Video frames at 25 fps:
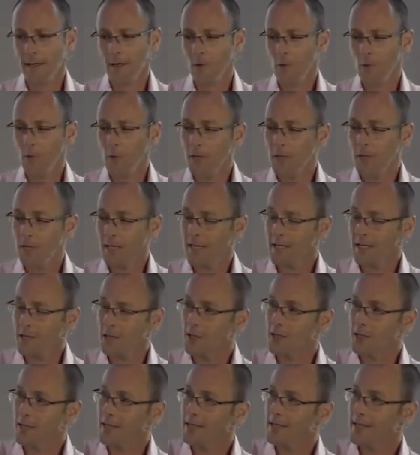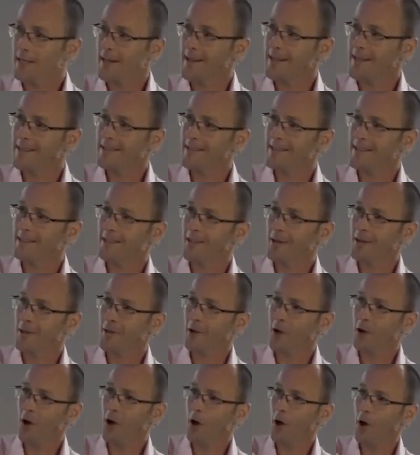which is actually designed to turn
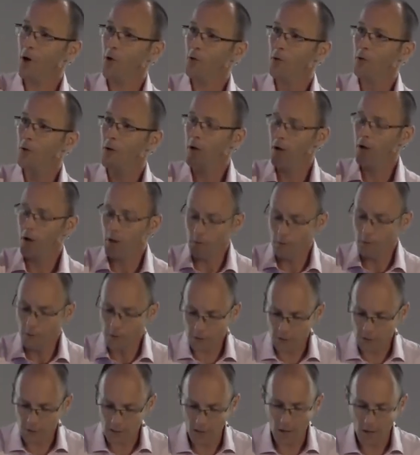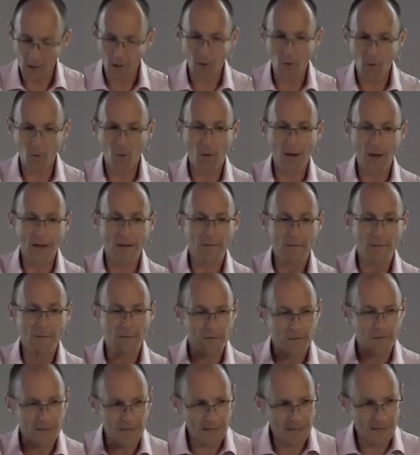a whole culture, a whole way of
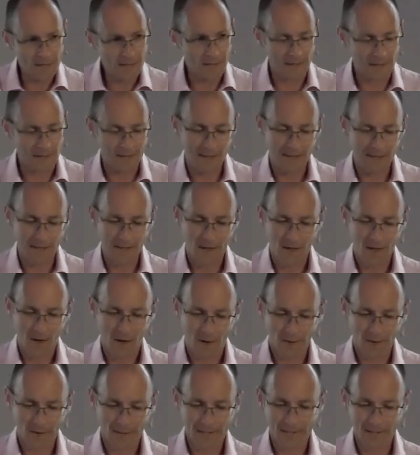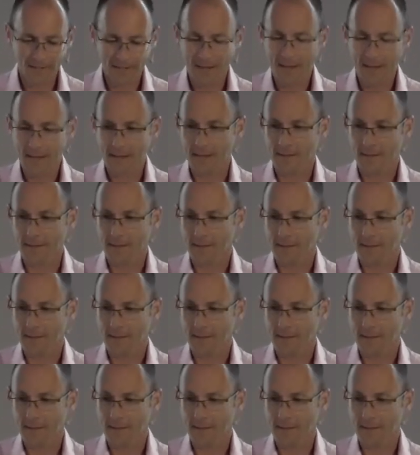thinking on its head.